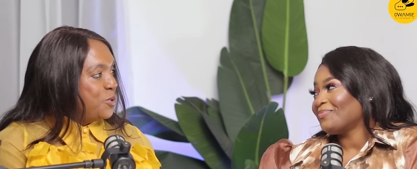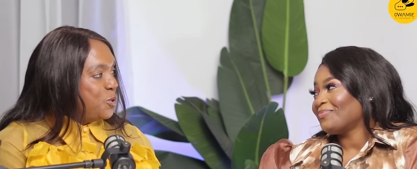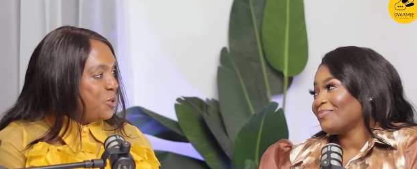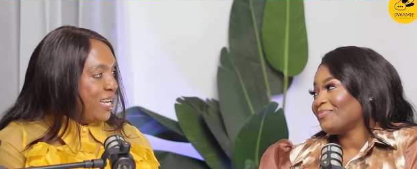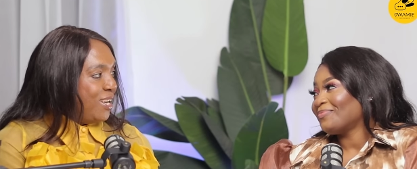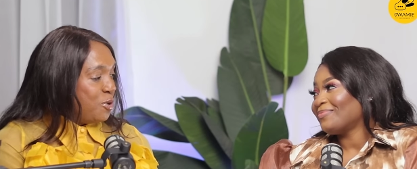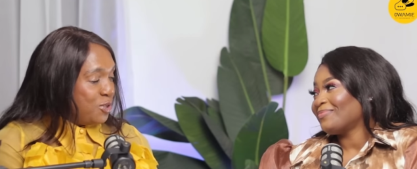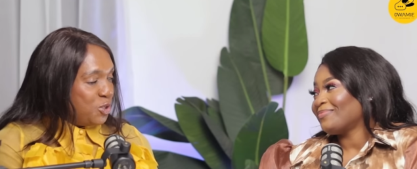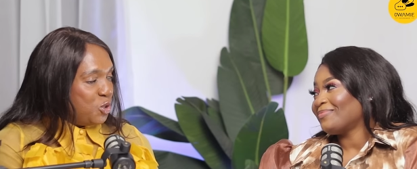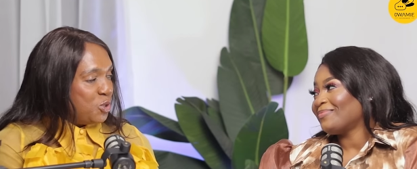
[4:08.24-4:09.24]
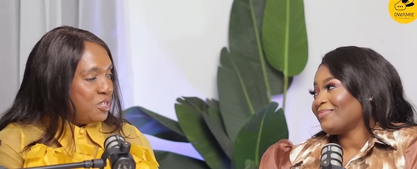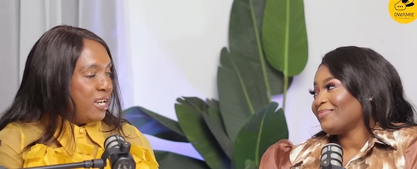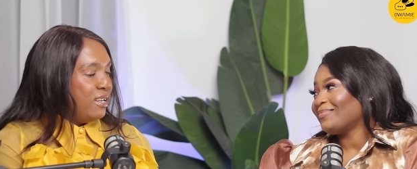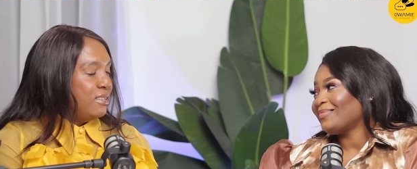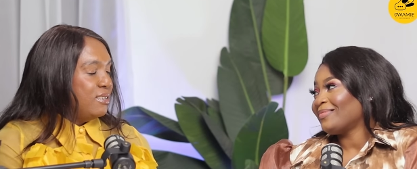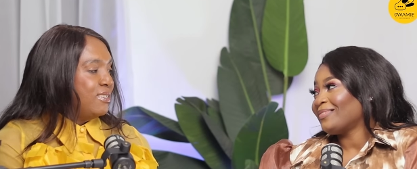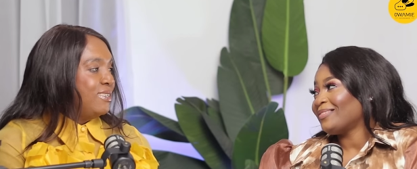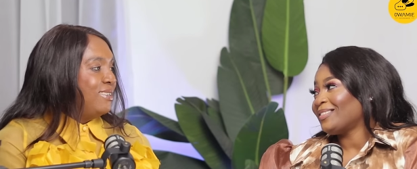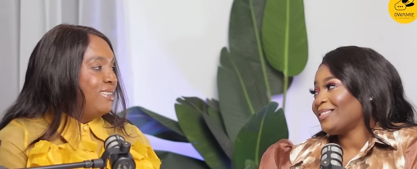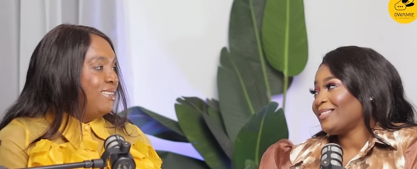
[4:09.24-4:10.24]
Speaker 1: today, on this Tuesday,
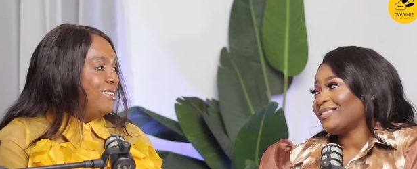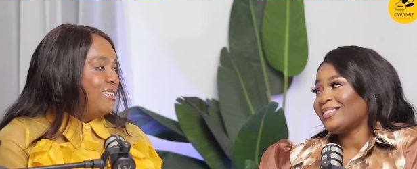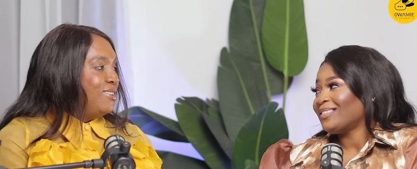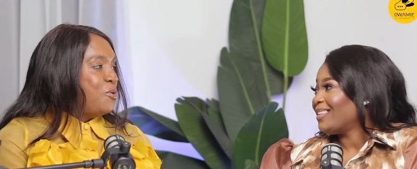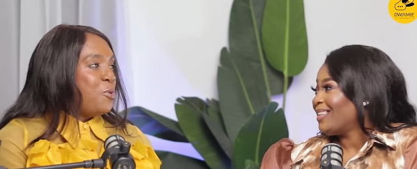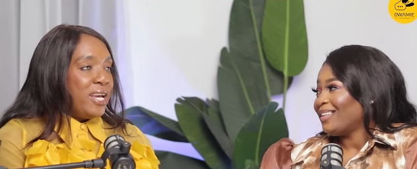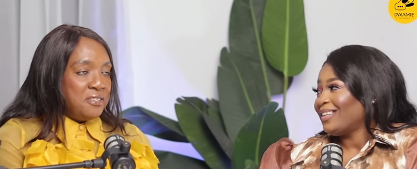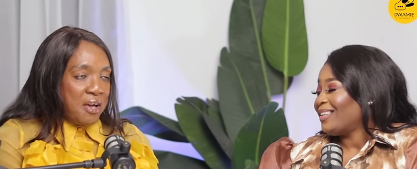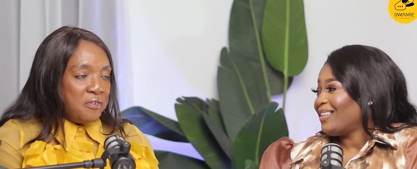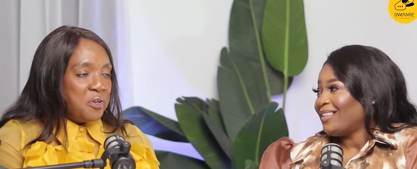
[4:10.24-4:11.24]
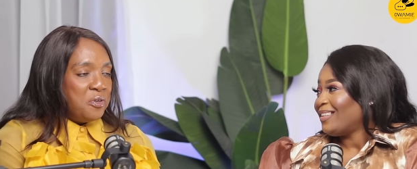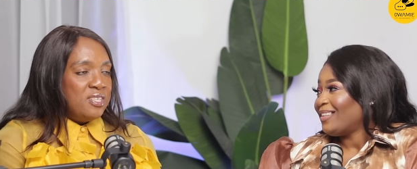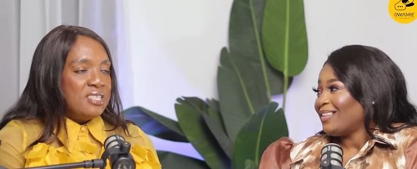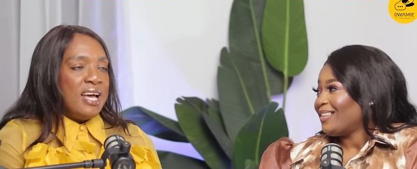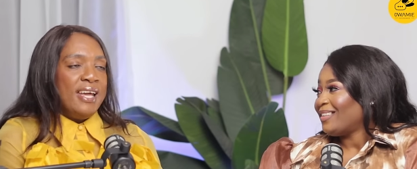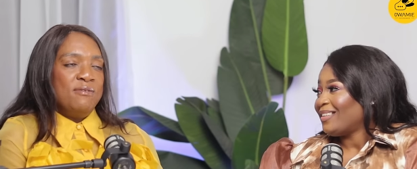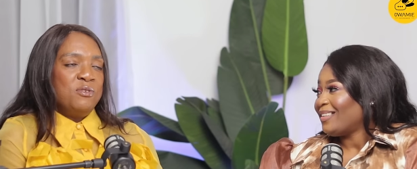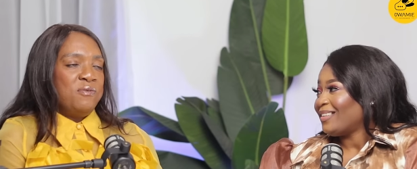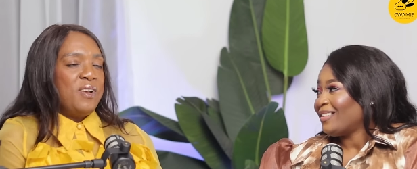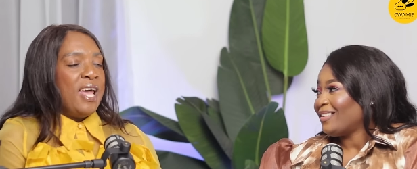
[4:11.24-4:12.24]
right after this, I
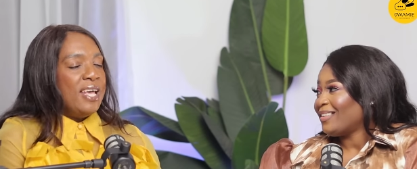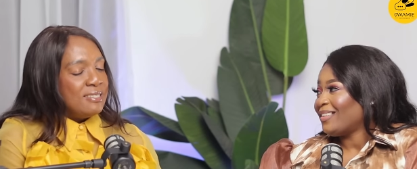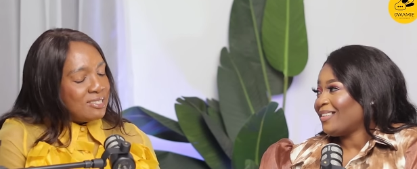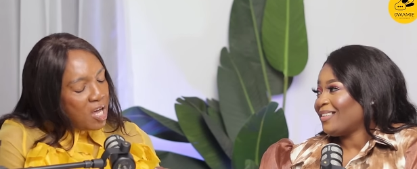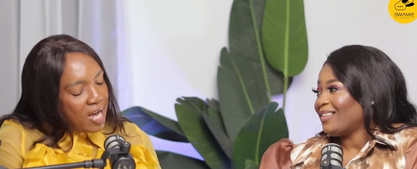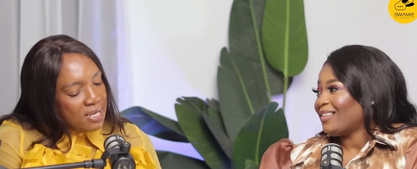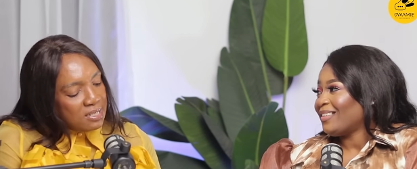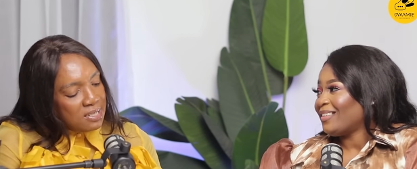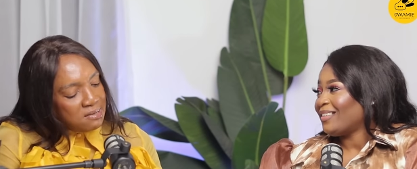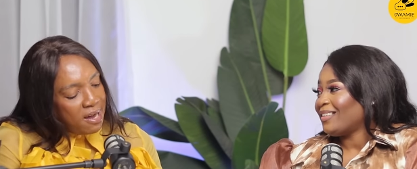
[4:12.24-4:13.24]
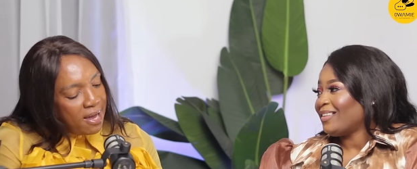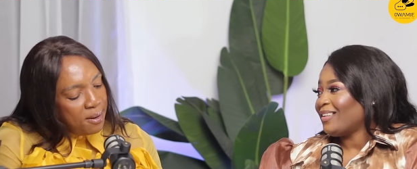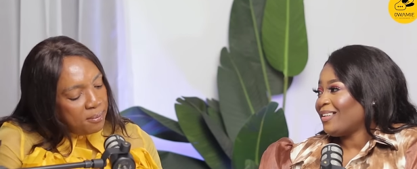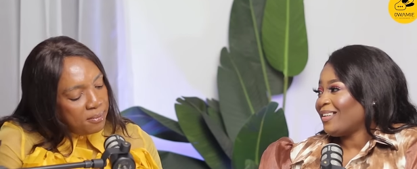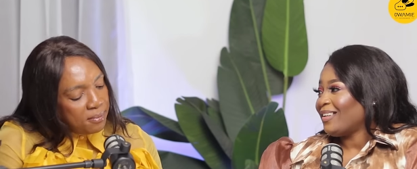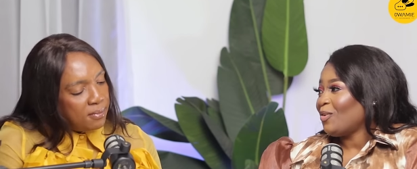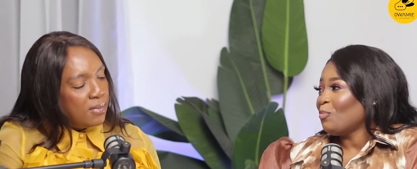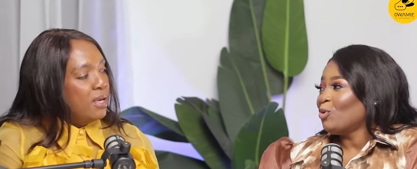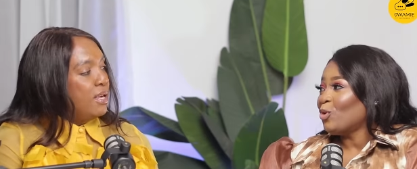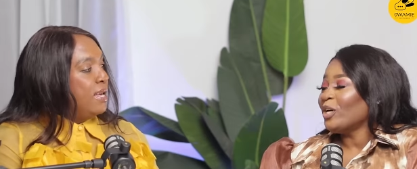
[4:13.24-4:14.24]
have to fly. As tired as I am,
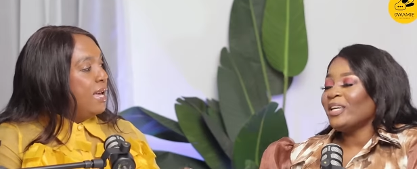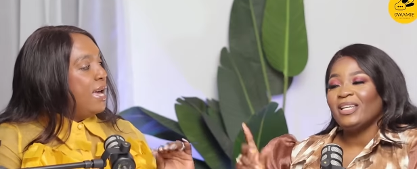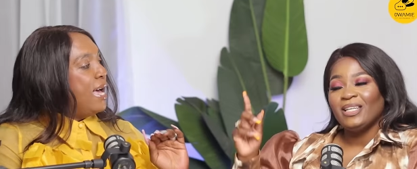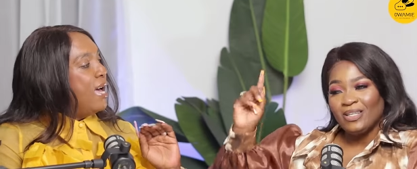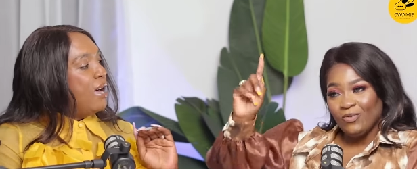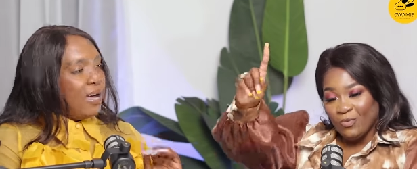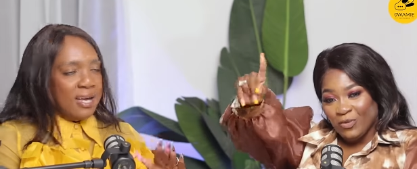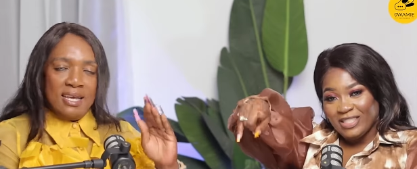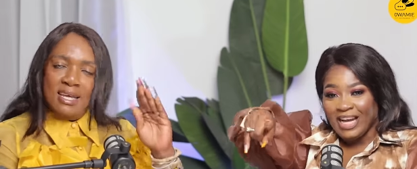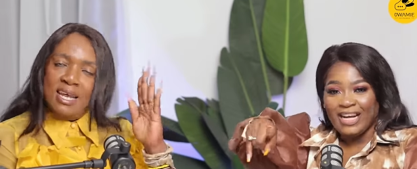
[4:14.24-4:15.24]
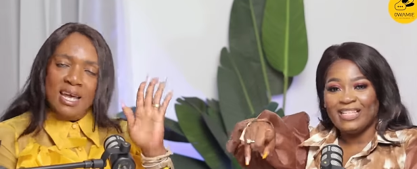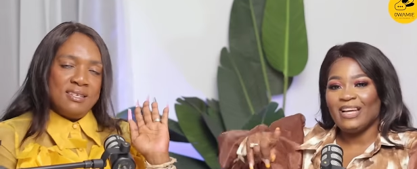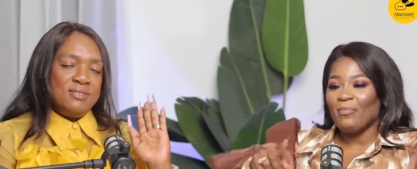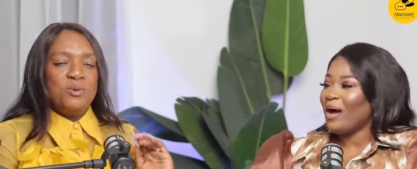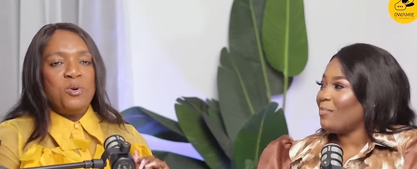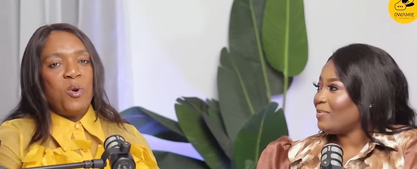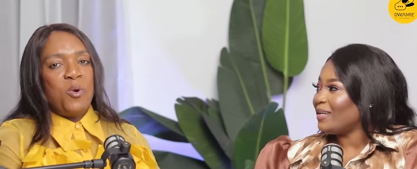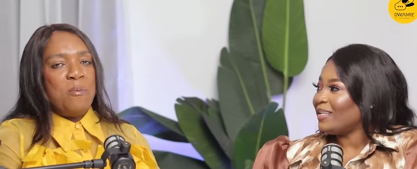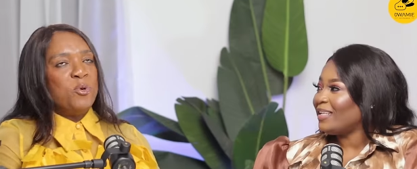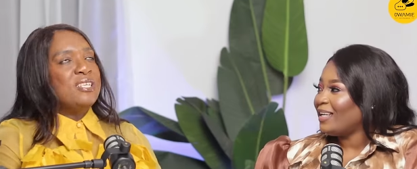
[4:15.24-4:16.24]
Speaker 2: it
Speaker 1: has to
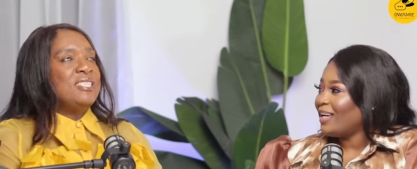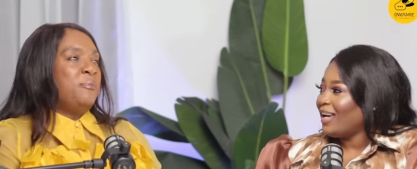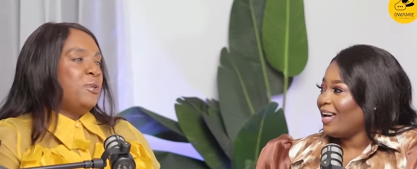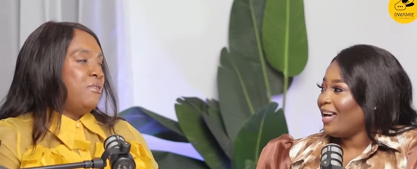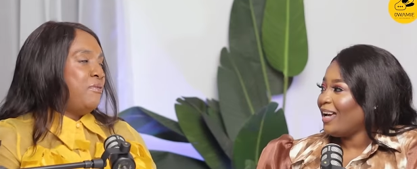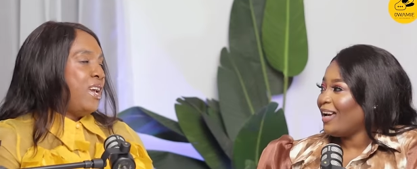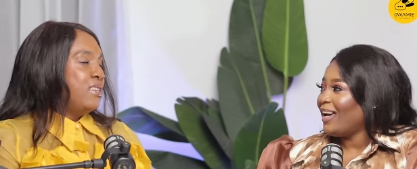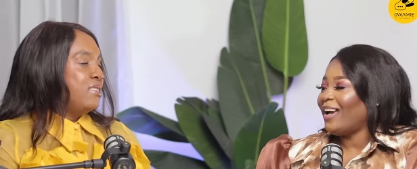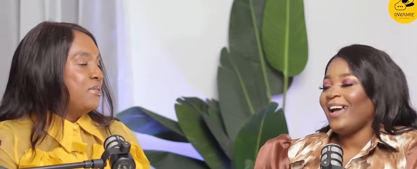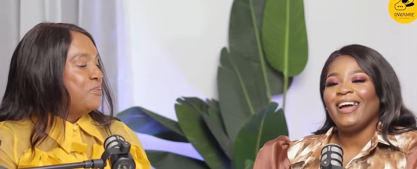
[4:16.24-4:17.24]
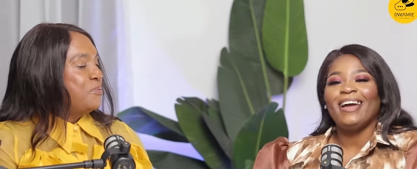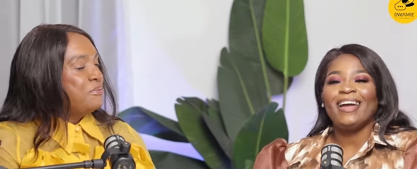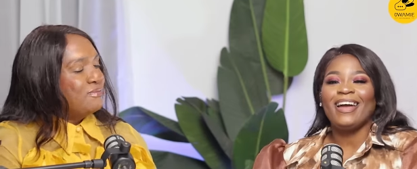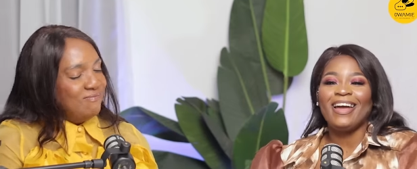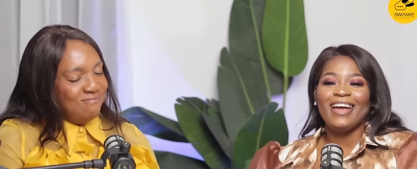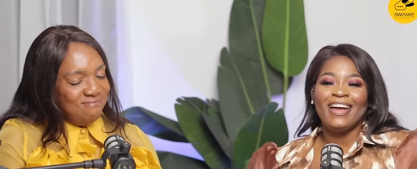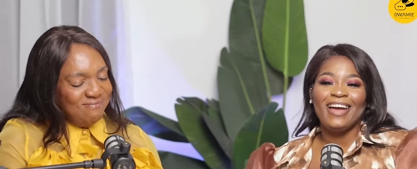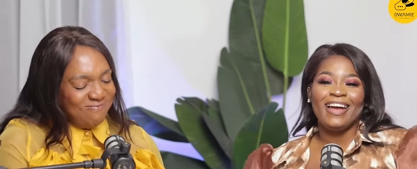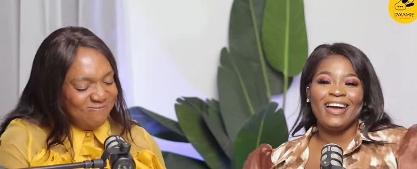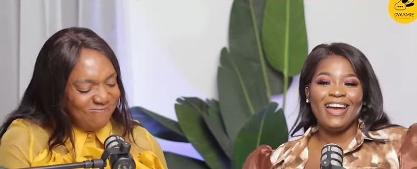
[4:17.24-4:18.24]
go. I'm going to sleep on the flight. I'll
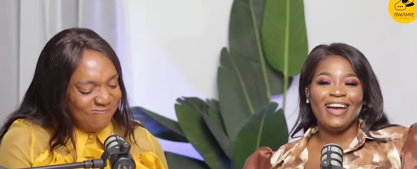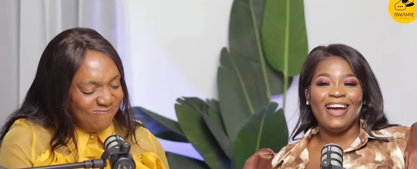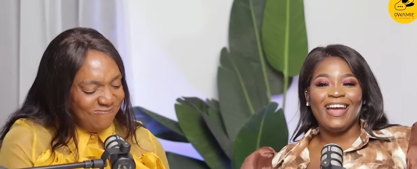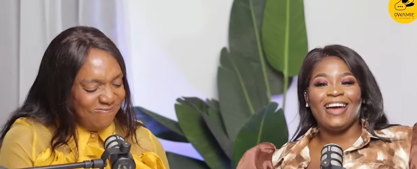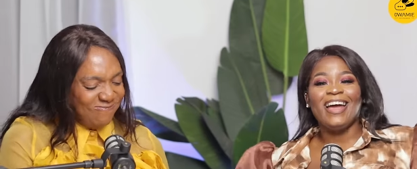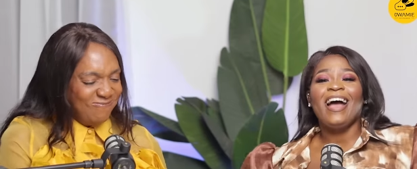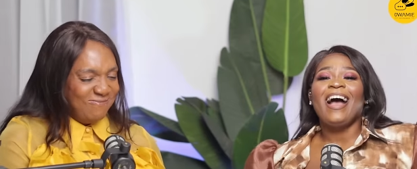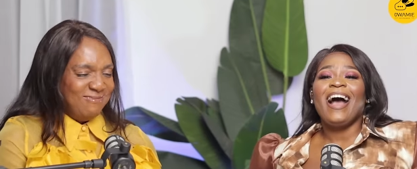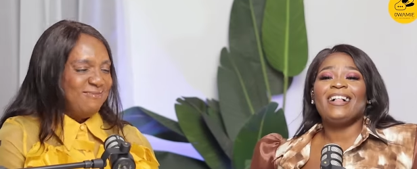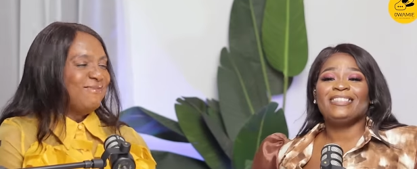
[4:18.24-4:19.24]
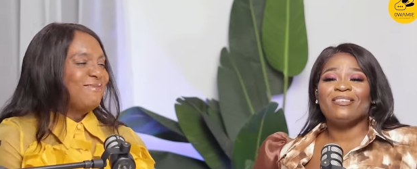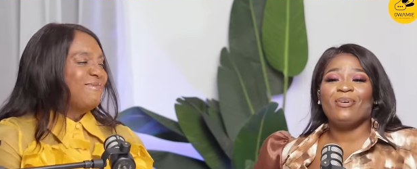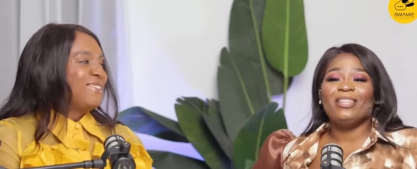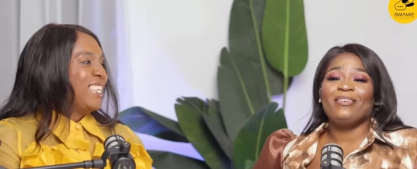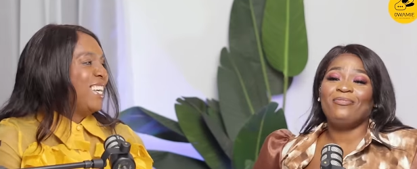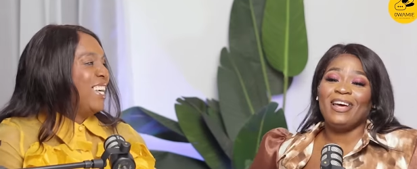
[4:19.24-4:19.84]
sleep
Speaker 2: on the